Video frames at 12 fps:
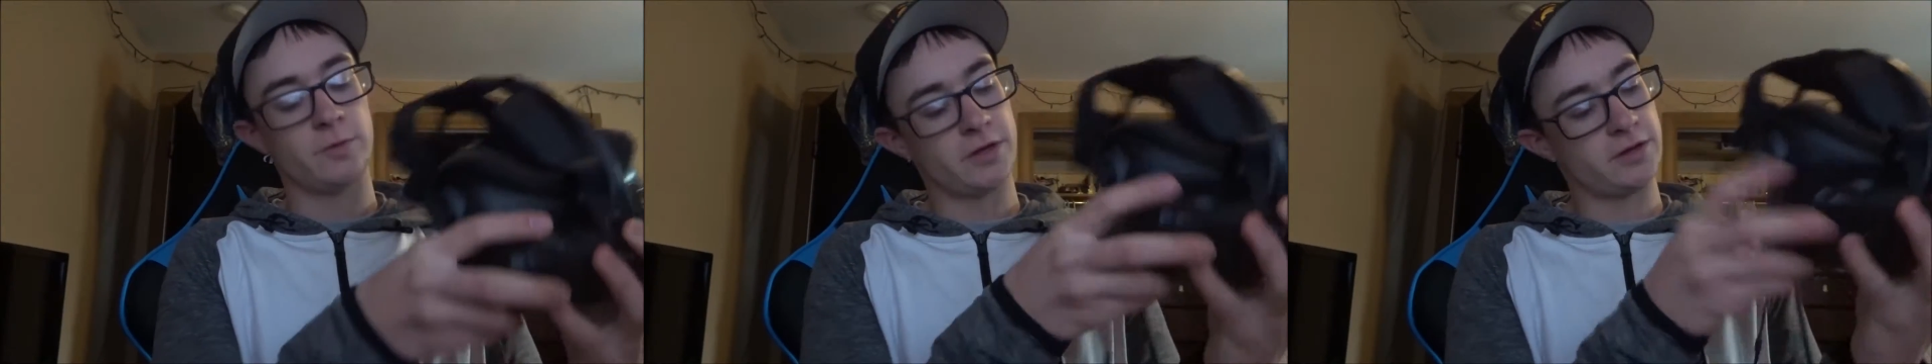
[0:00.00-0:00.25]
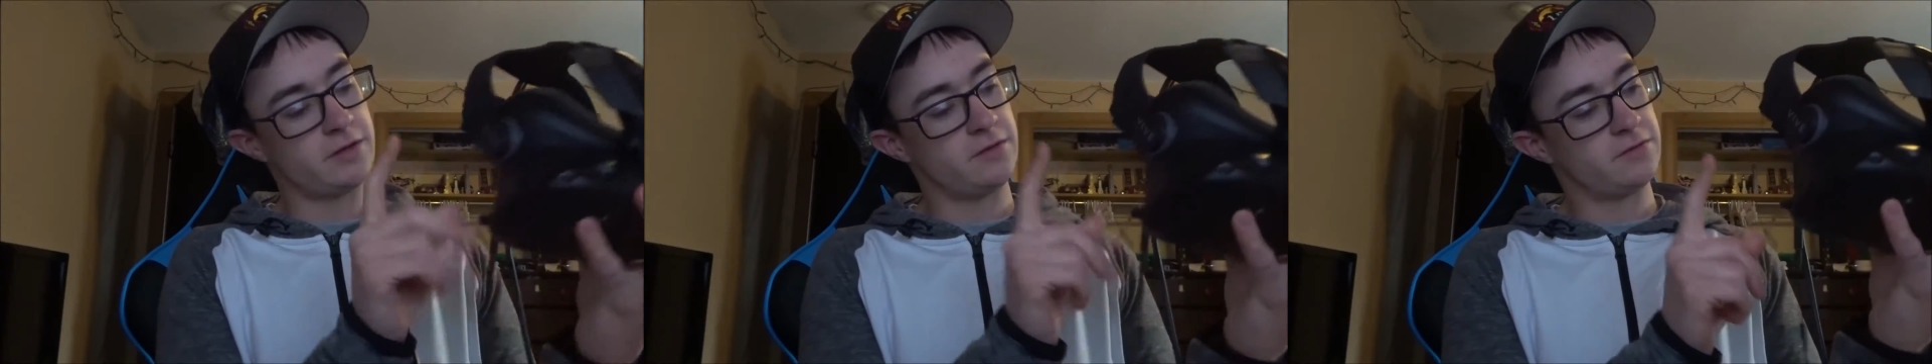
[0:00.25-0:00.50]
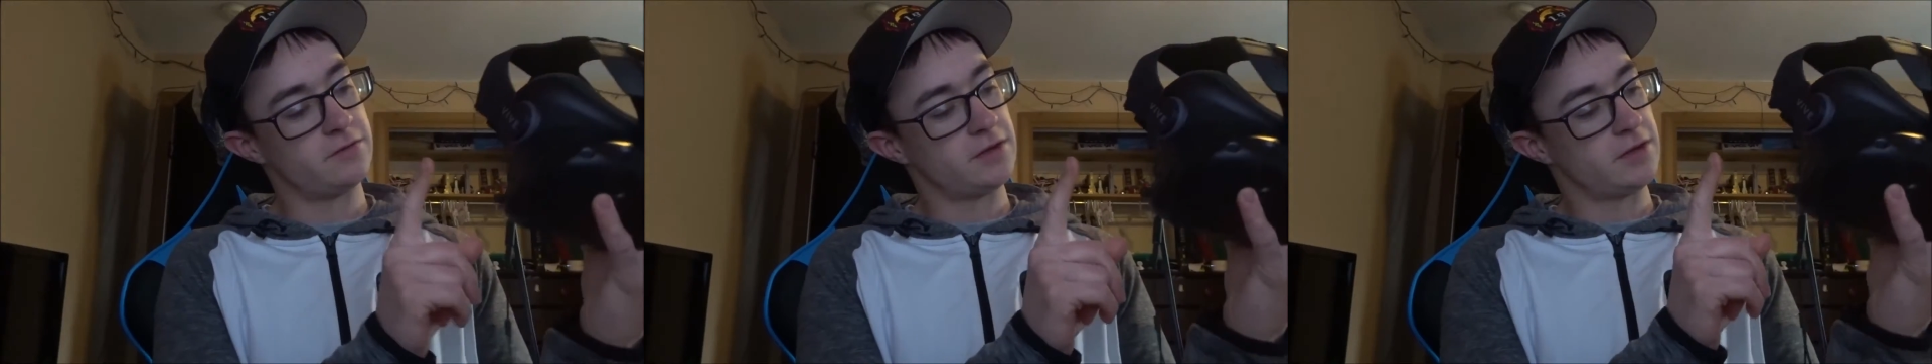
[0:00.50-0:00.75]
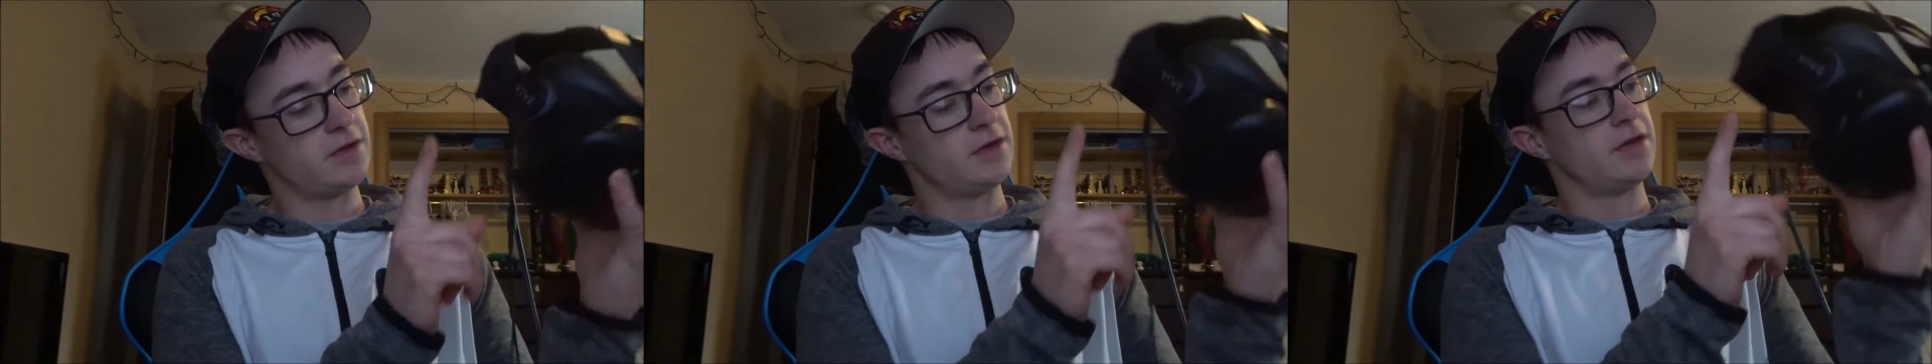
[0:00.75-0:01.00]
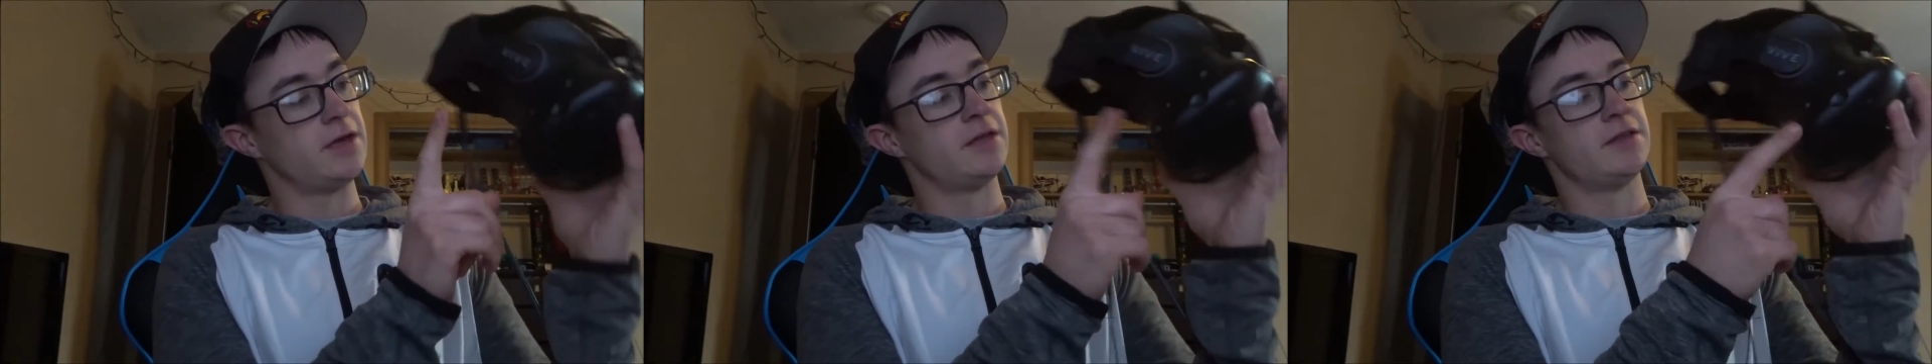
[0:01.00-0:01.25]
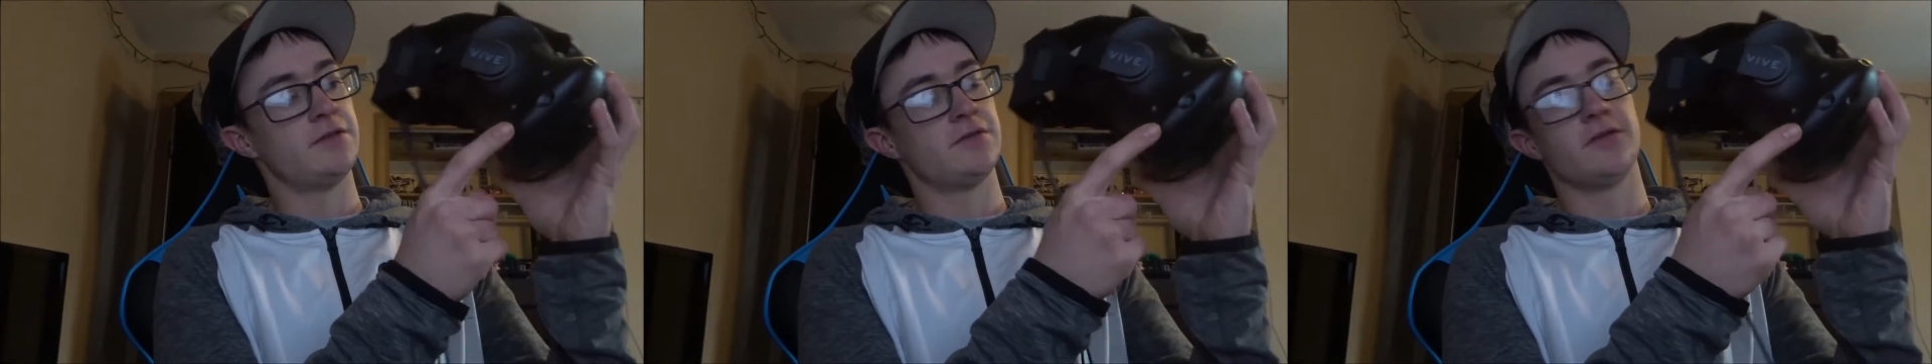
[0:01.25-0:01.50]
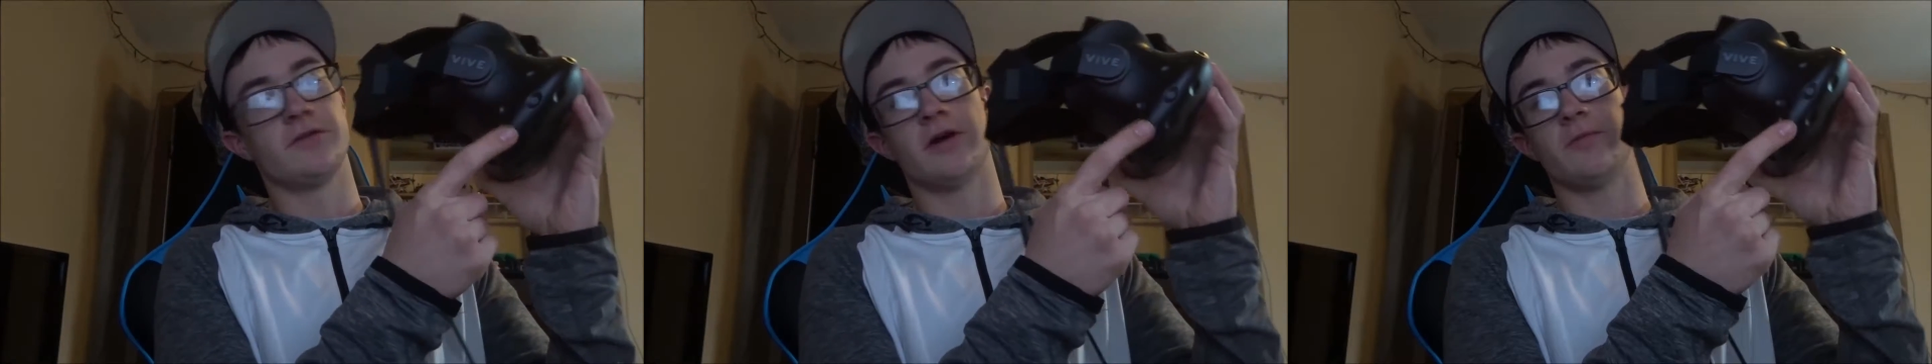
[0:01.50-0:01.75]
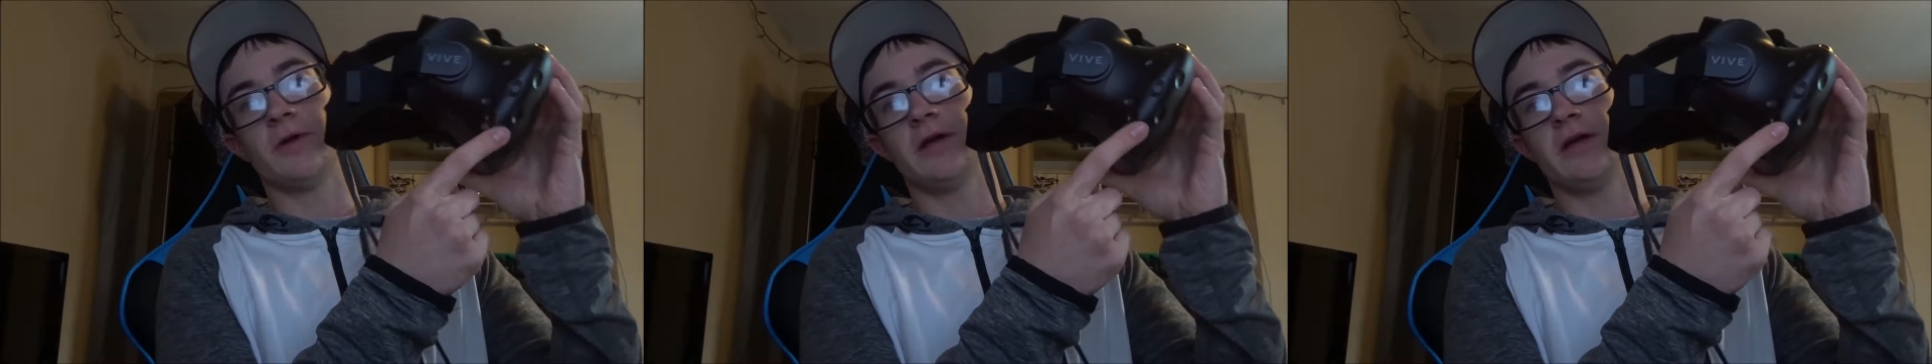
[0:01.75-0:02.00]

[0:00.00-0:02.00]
with is this little knob right